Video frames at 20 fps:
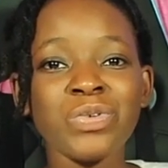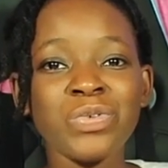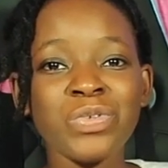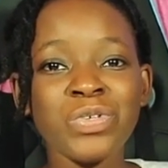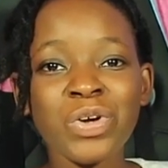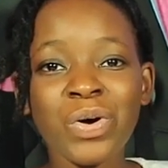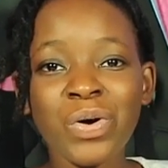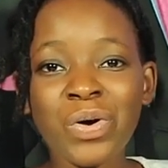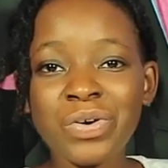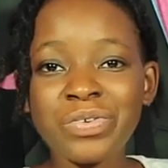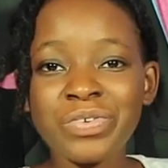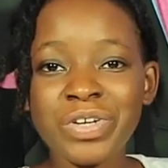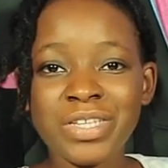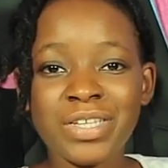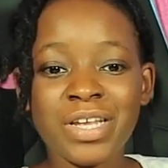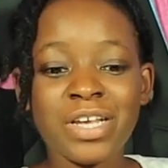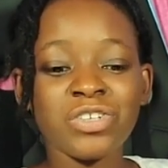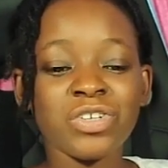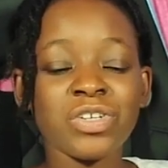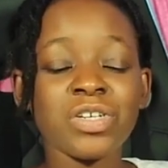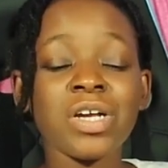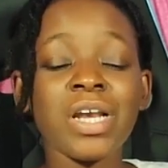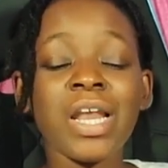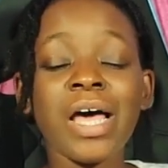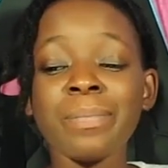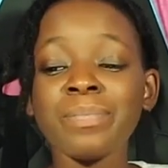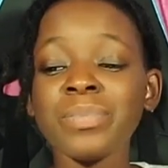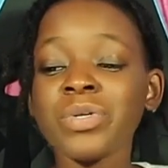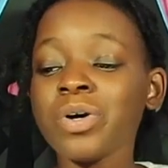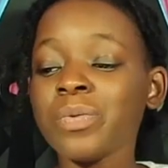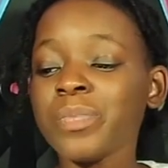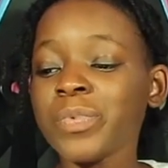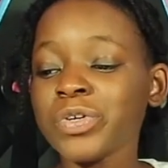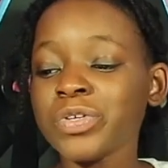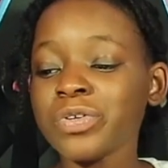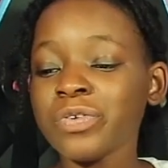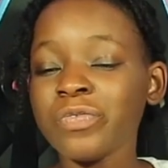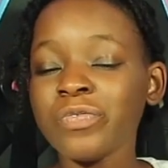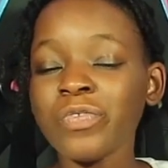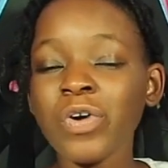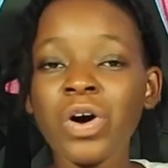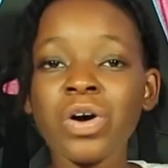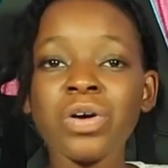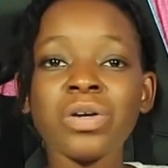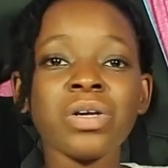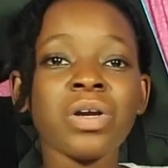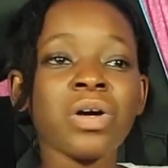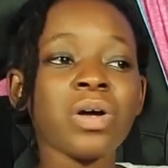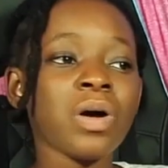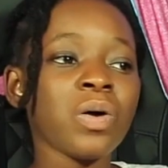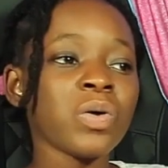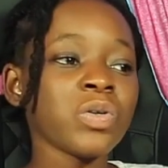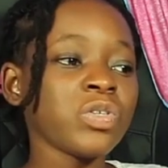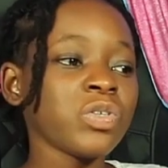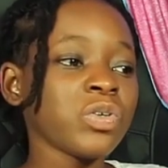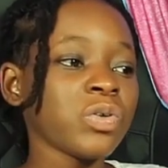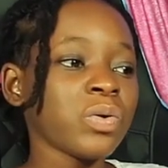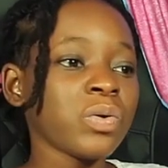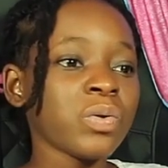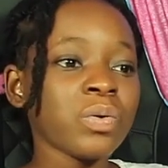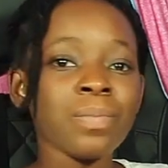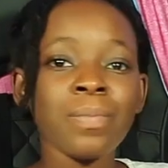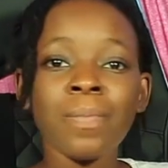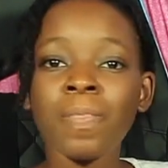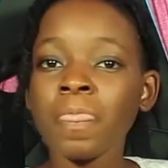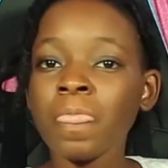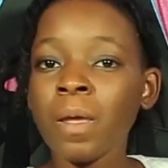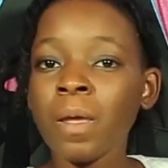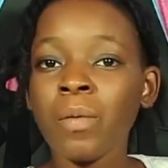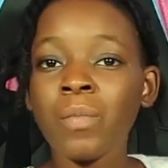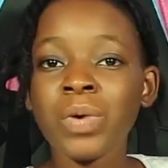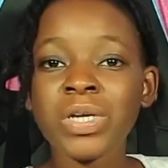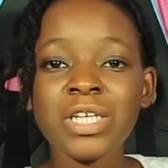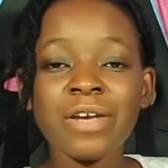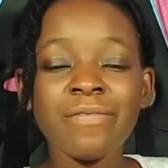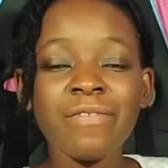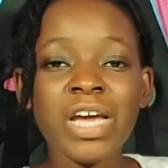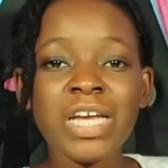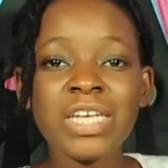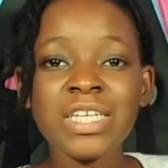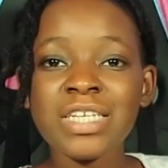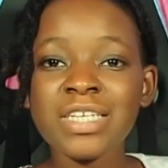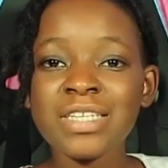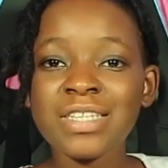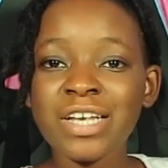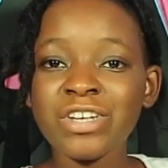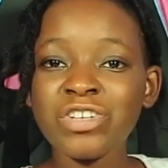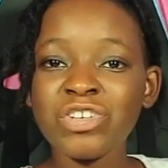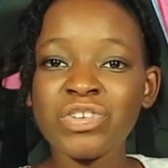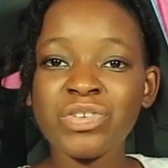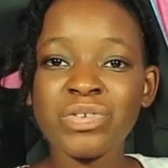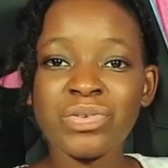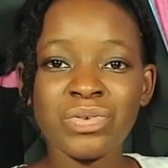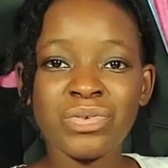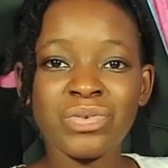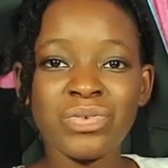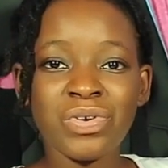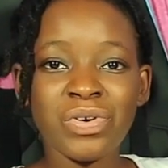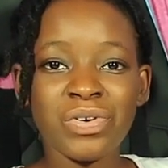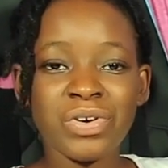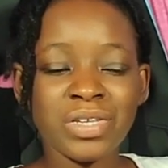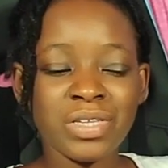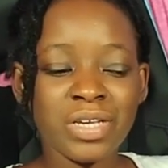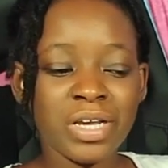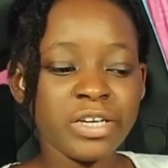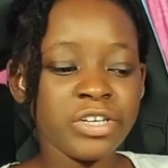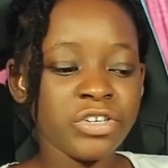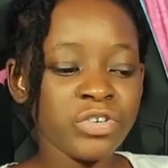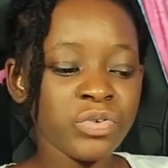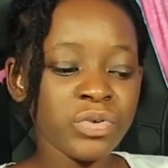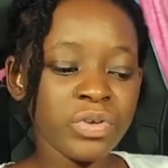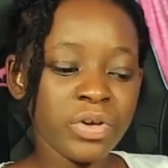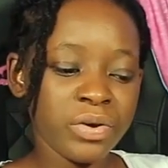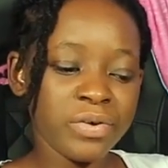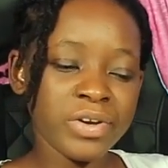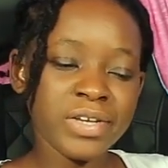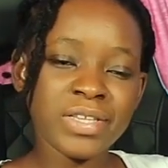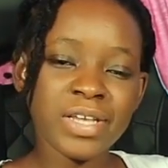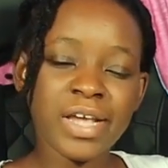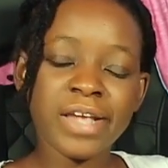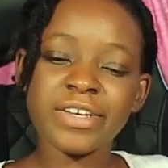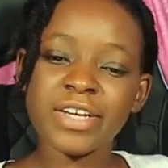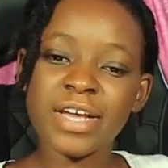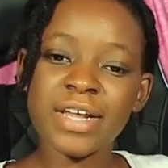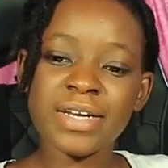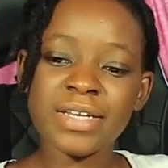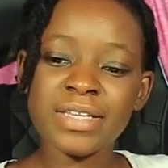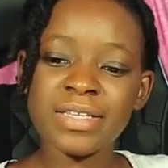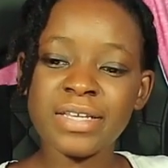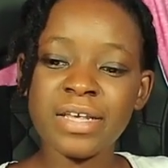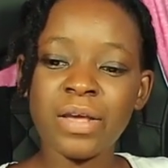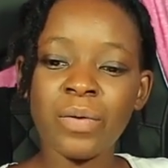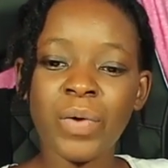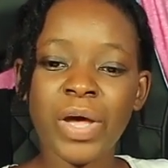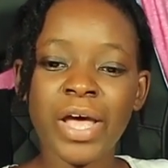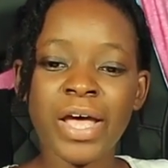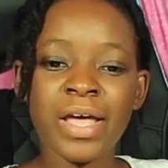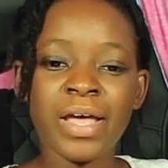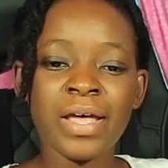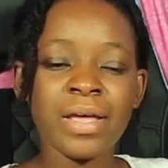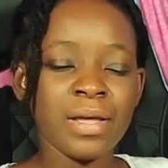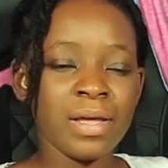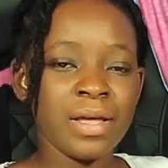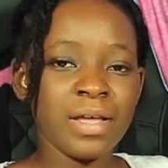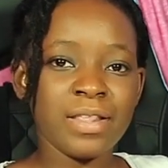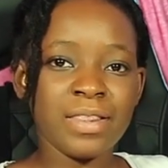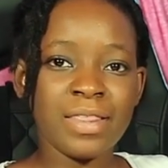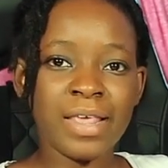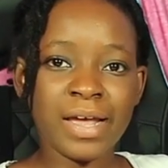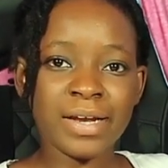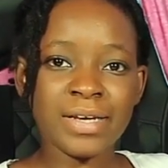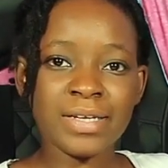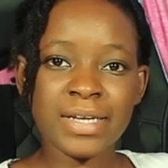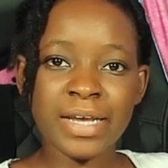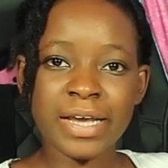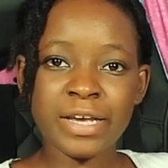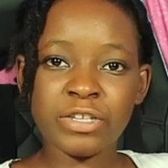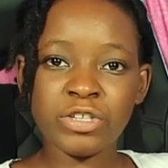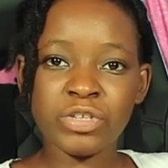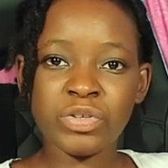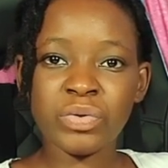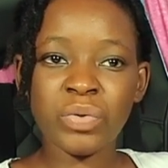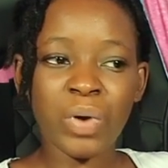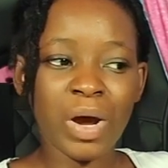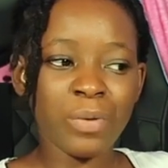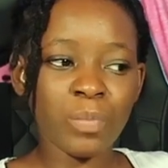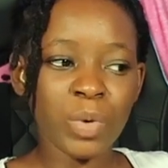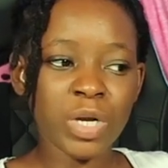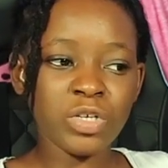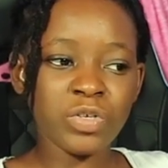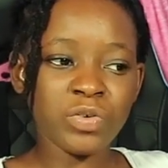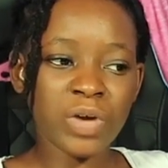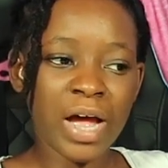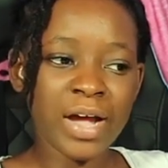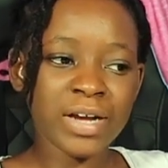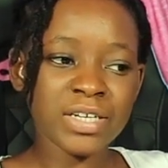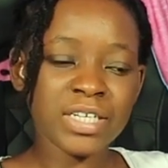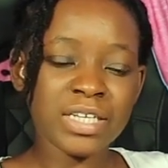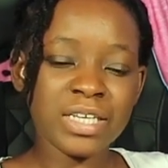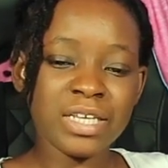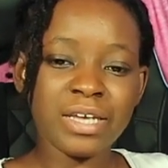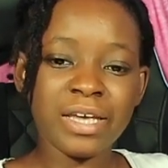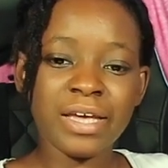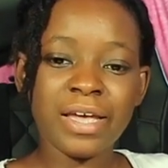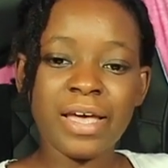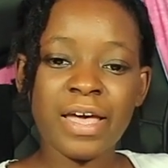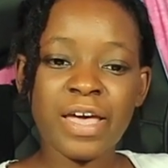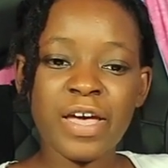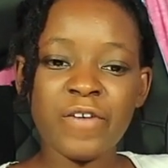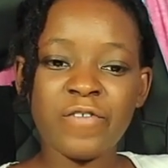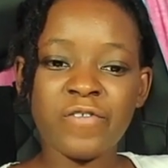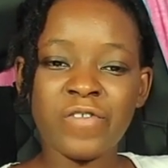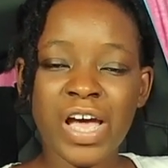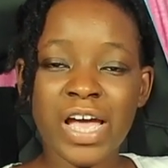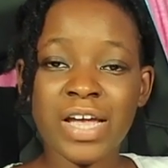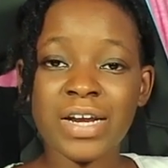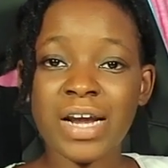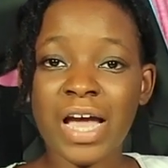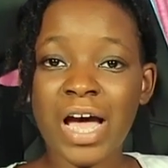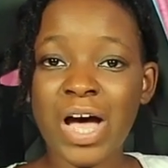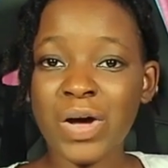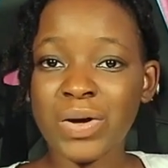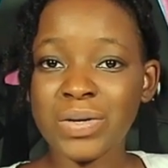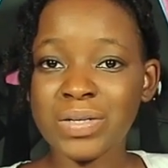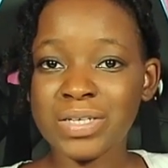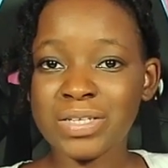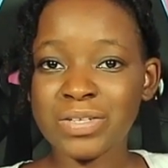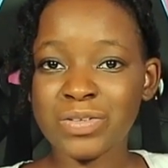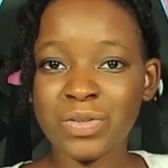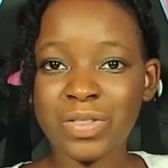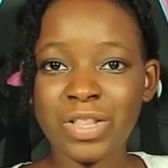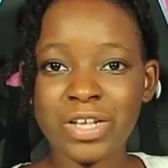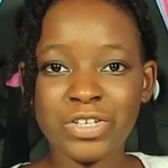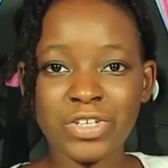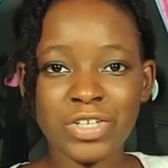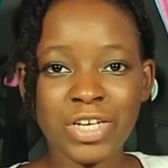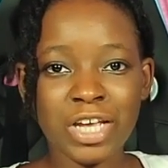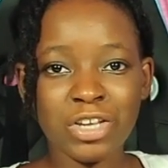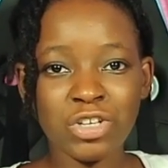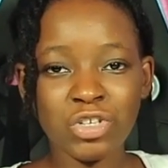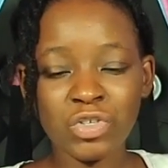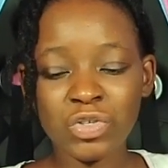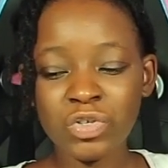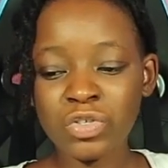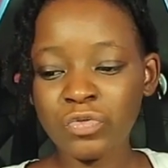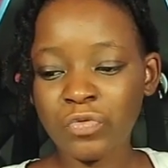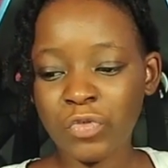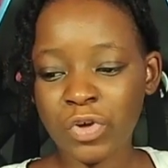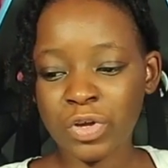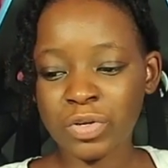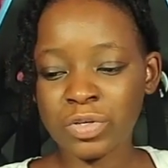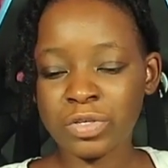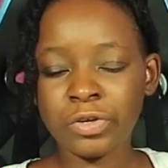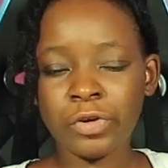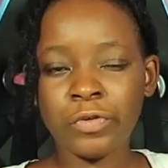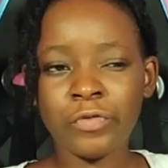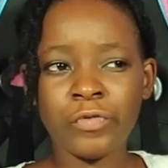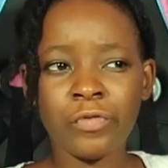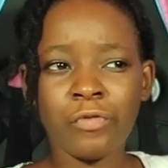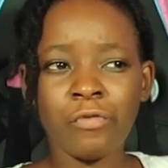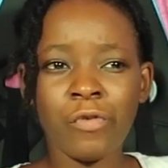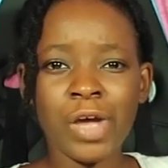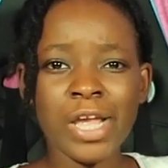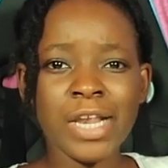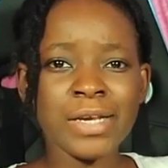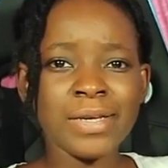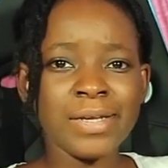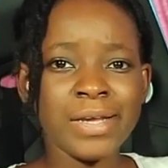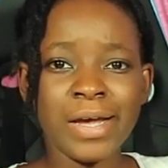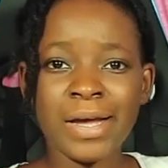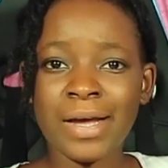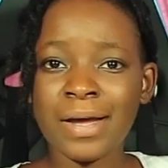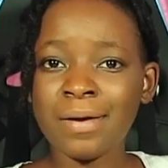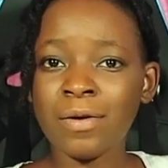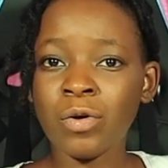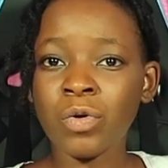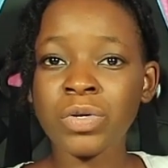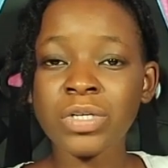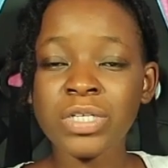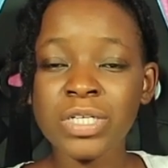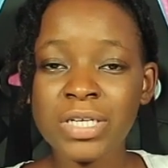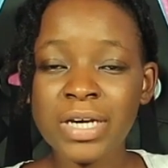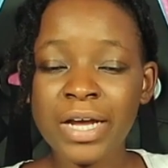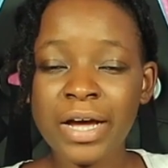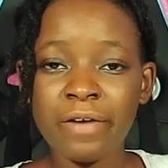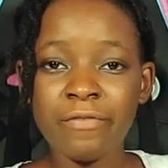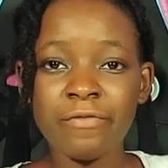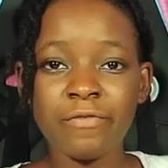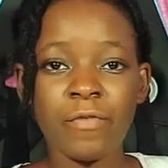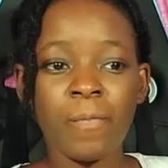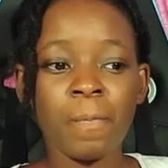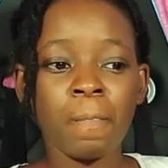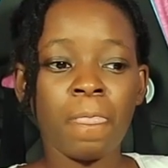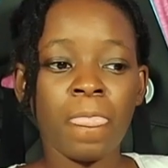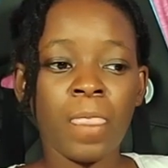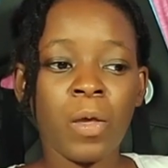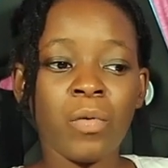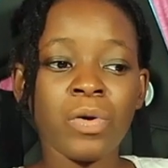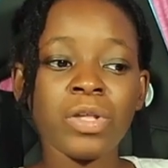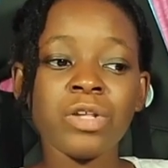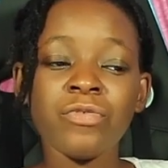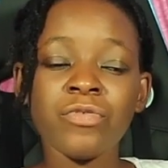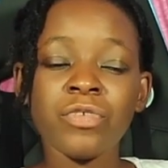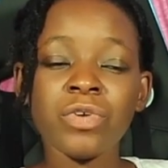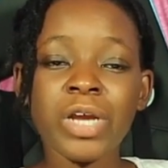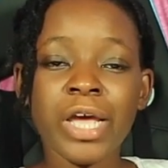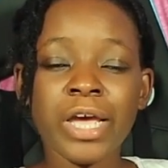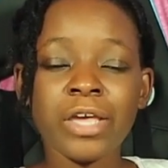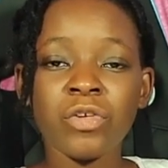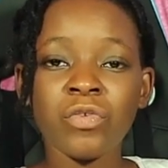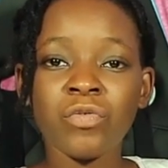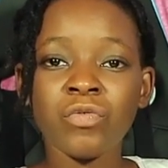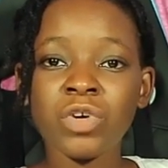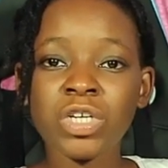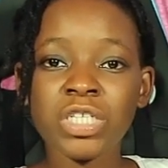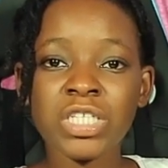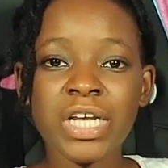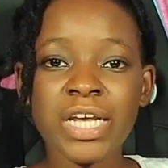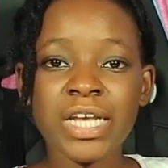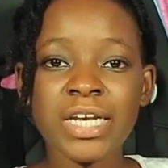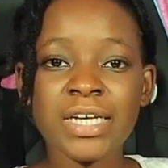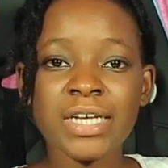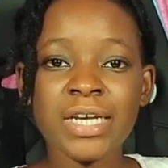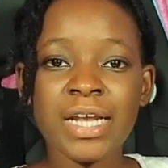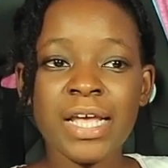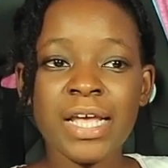Do your own research on your laptop, on your phone, on your whatever it is that you use to do your research. Do your research and see where that takes you and what you actually find out so that you can choose for yourself when you're old enough when you feel like you've gotten